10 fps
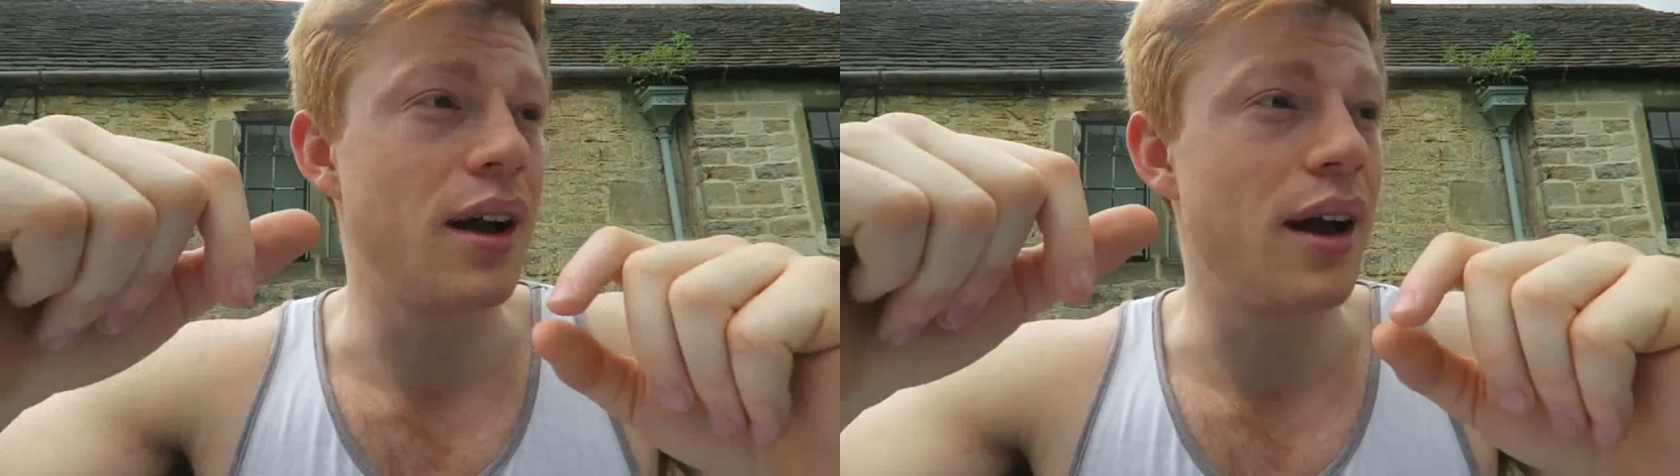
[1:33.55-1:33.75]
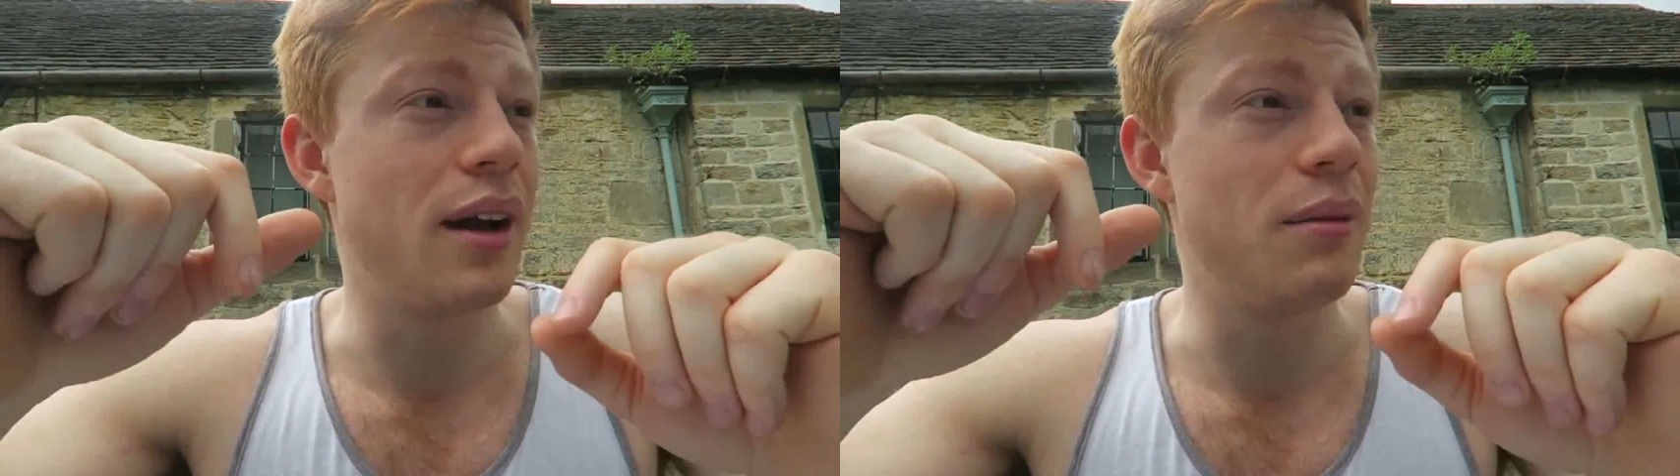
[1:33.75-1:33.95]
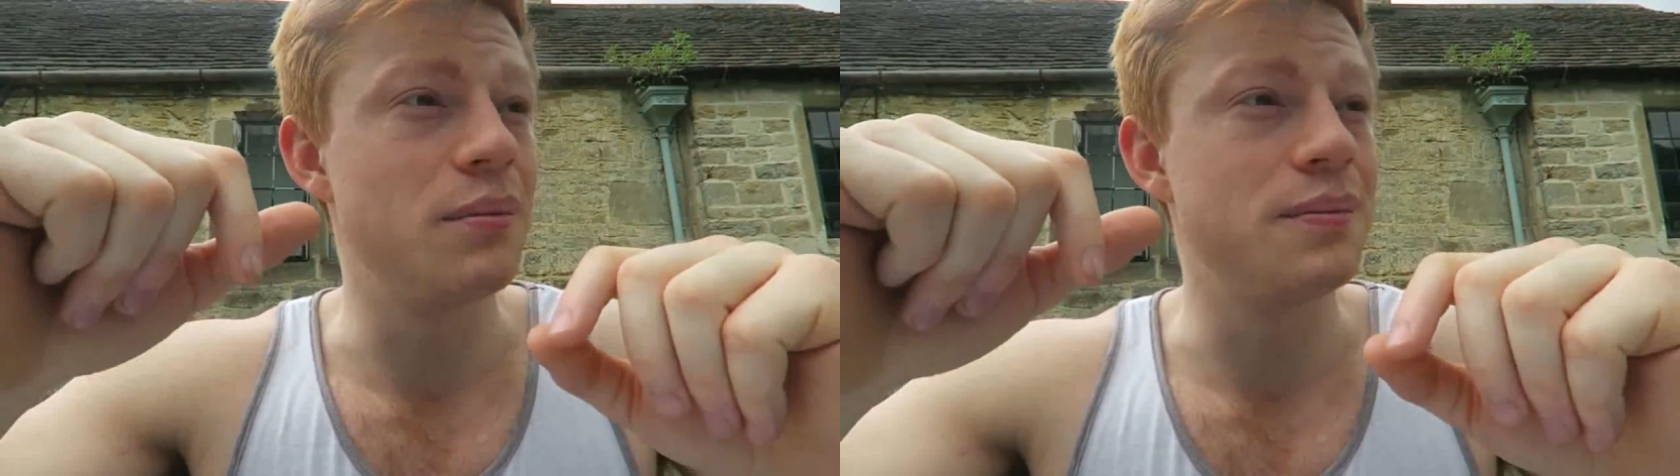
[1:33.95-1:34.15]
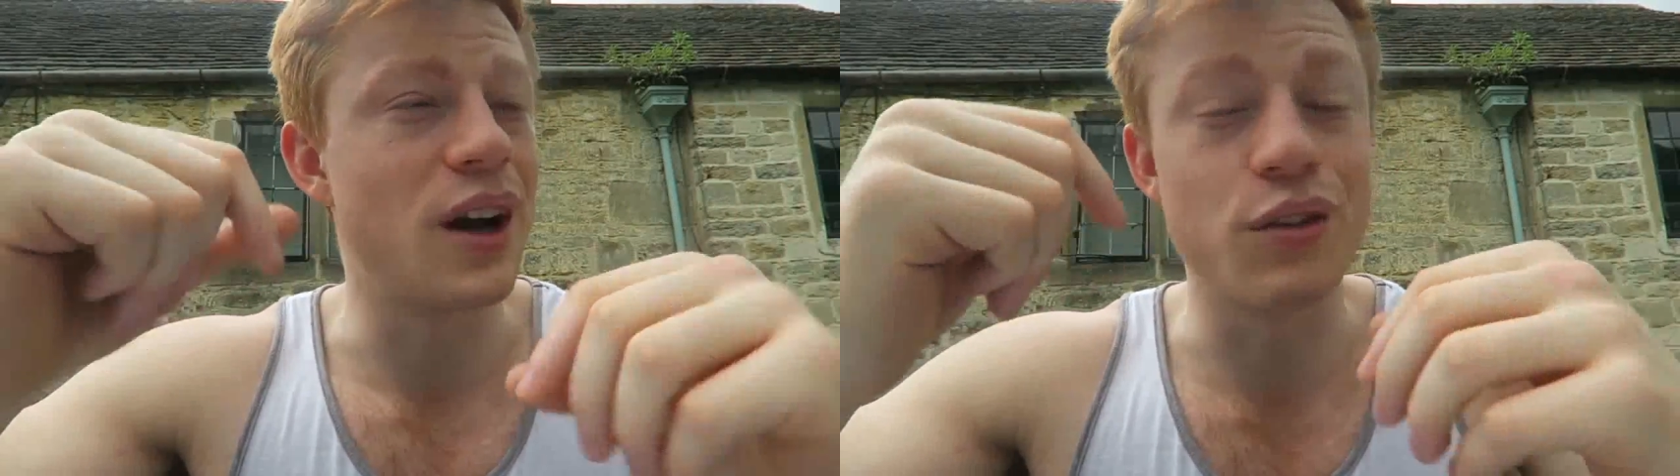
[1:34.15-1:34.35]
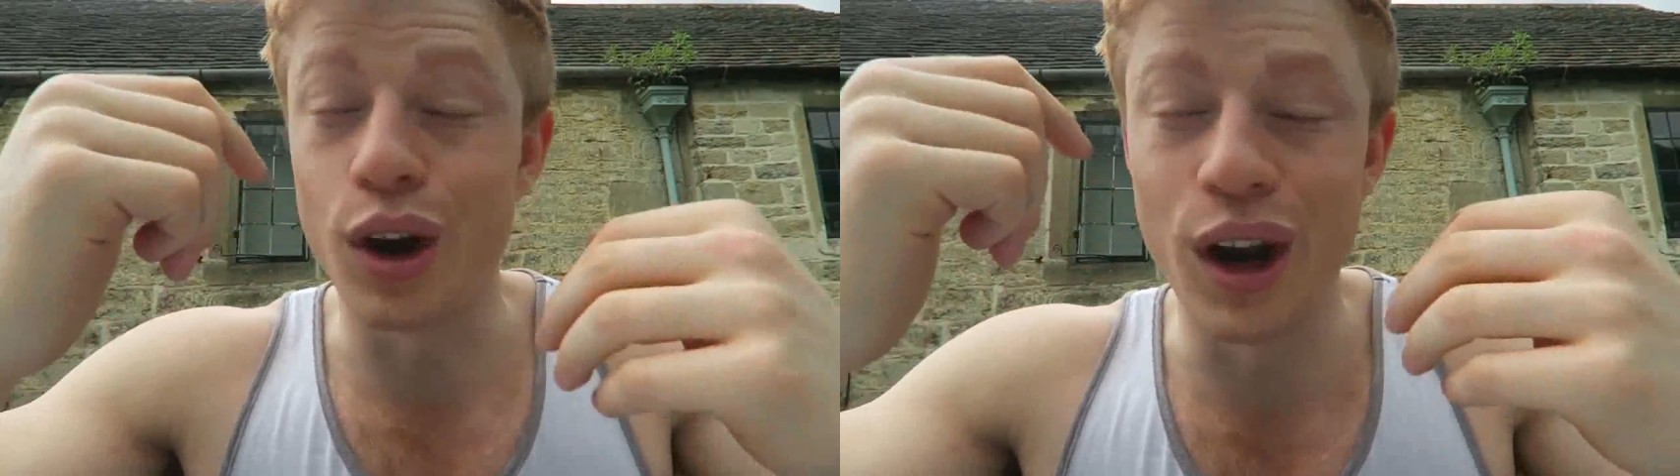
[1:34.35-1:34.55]

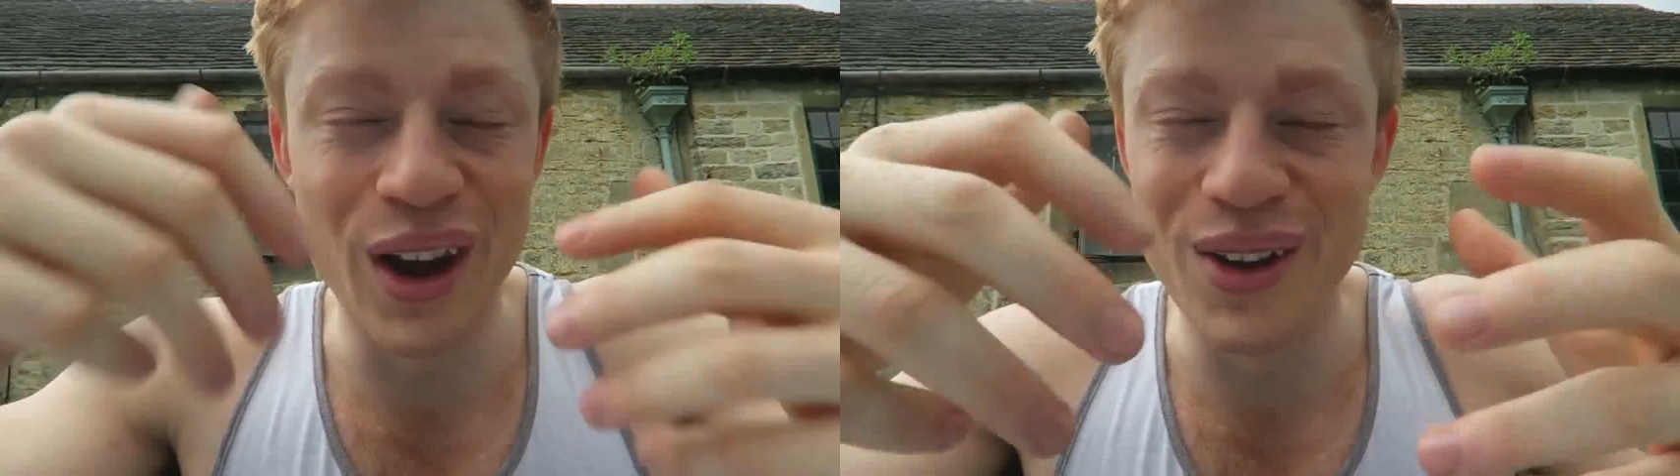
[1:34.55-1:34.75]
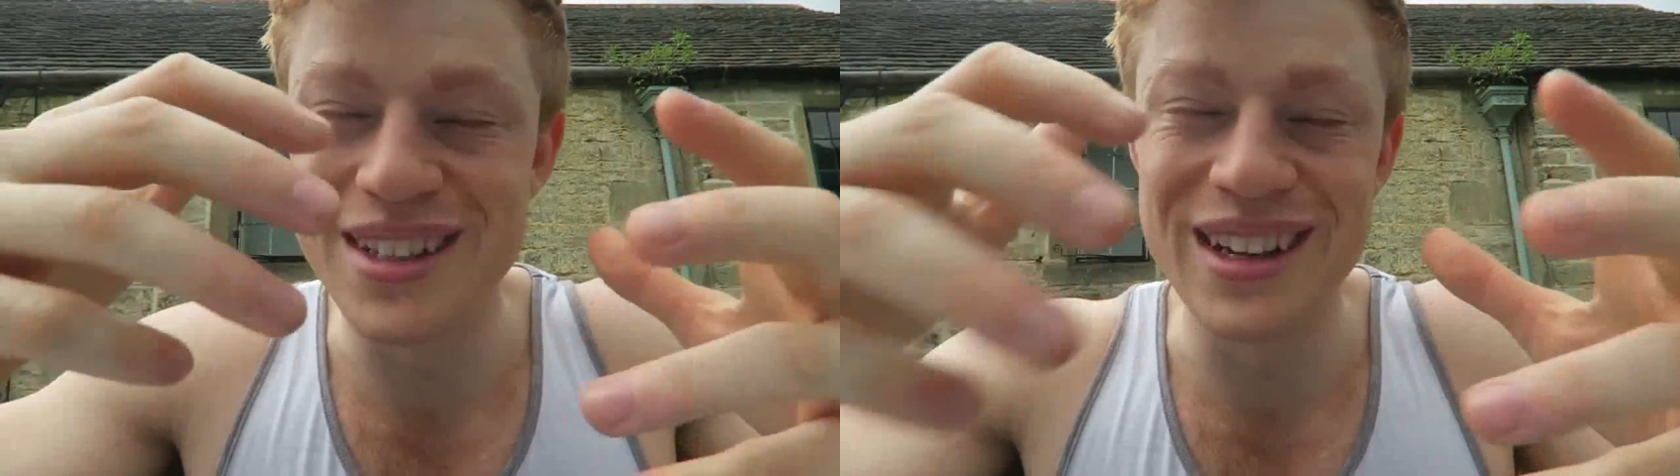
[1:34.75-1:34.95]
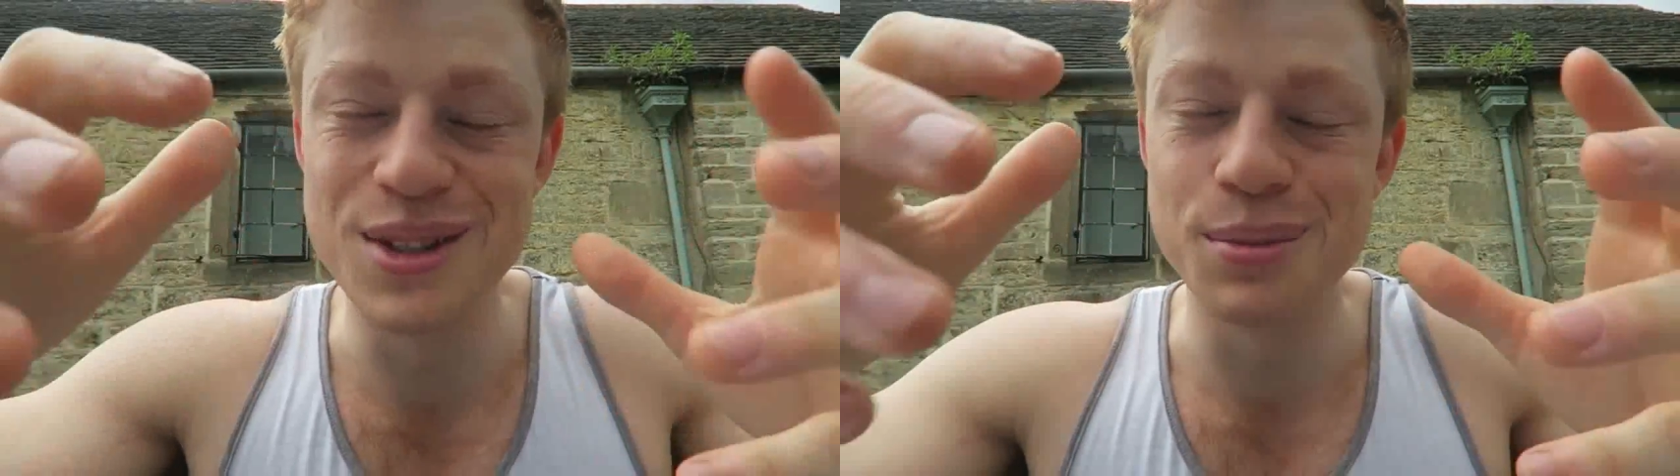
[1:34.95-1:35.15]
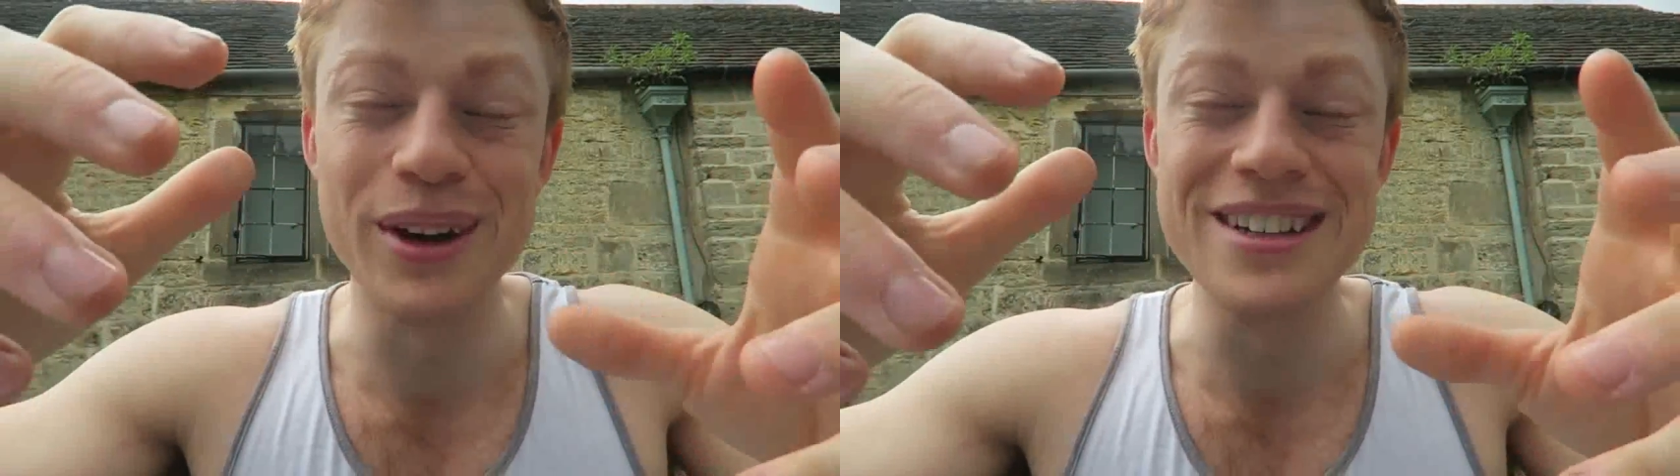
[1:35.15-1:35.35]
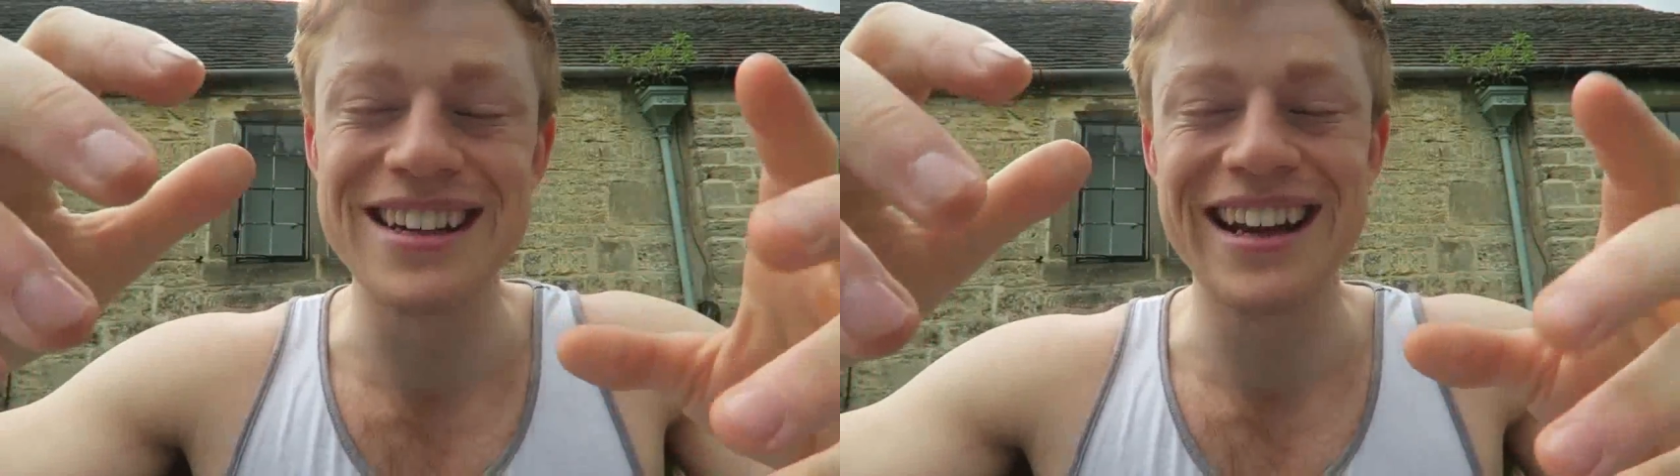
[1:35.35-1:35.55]
I've got loads and loads of
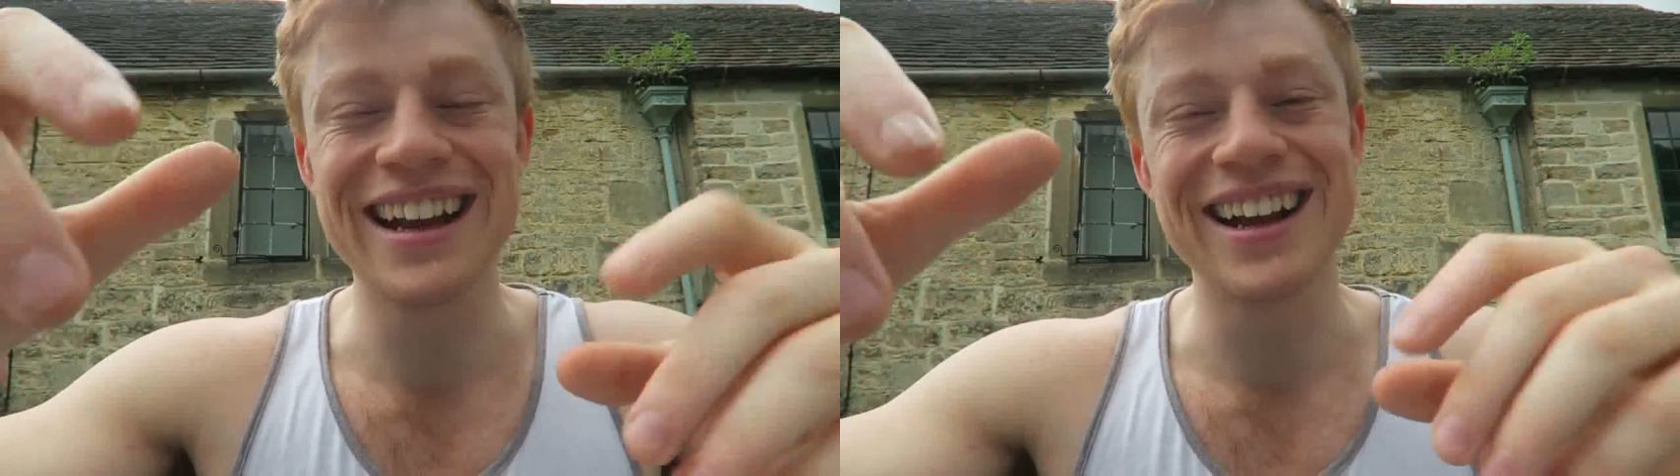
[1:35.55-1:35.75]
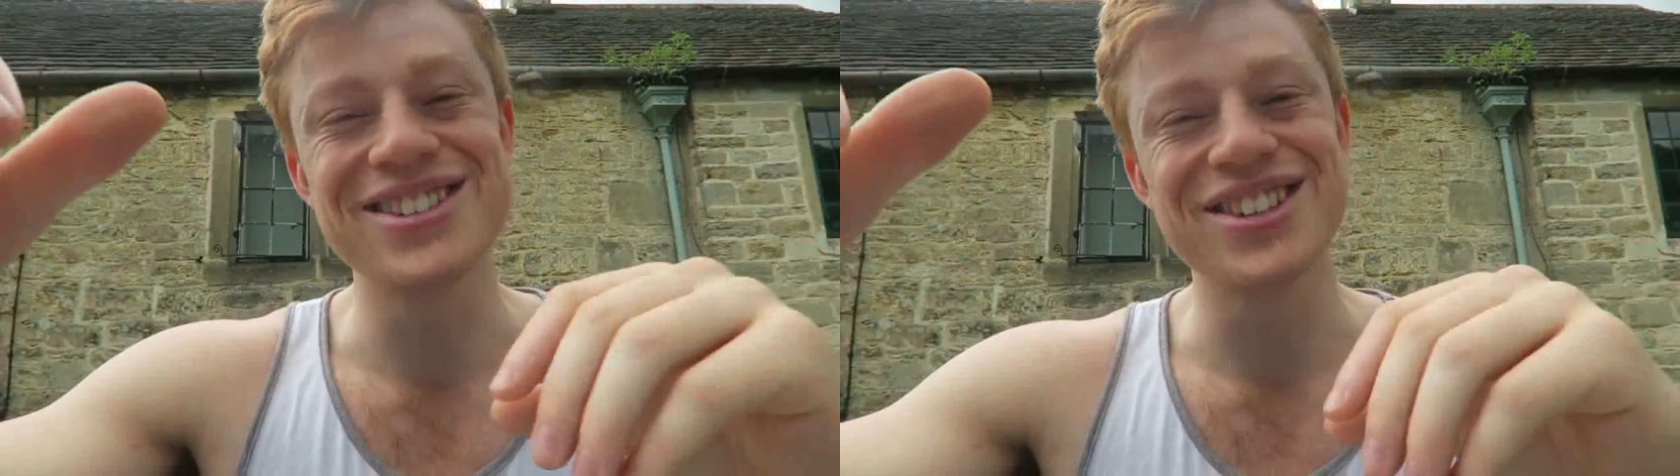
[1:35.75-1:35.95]
points today, guys,